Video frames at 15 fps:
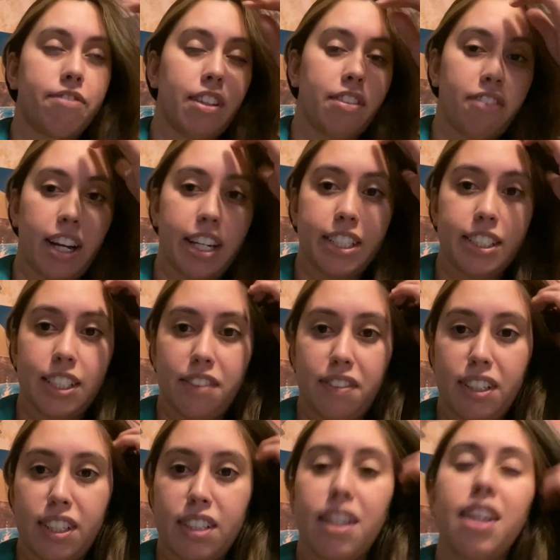the Fire T
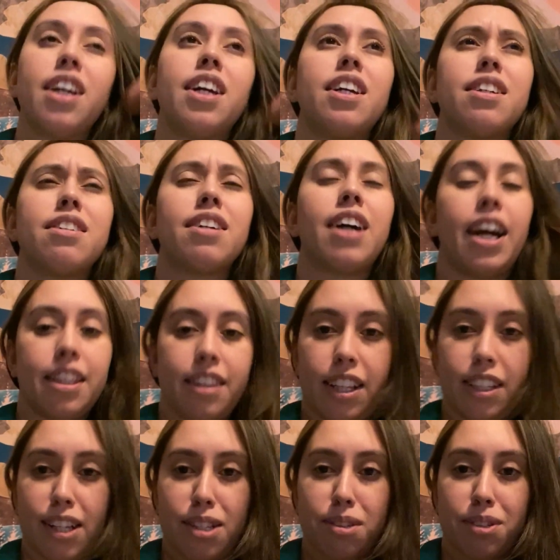V. I
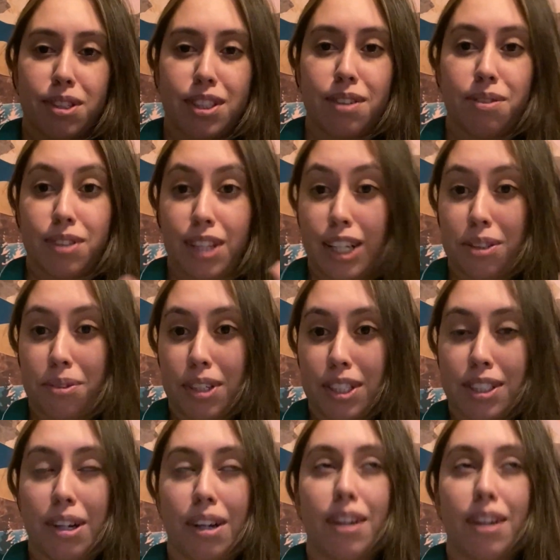think that's what, that's what it's